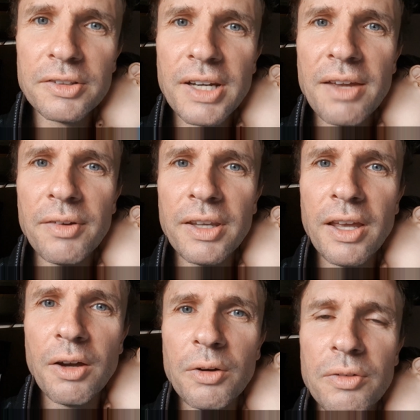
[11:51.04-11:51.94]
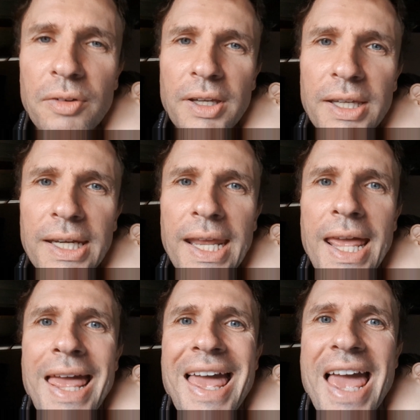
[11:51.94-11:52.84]
should have a go
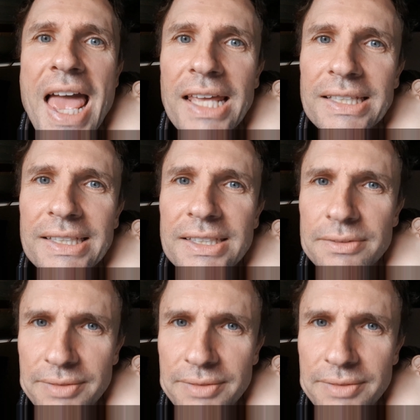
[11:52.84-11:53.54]
at least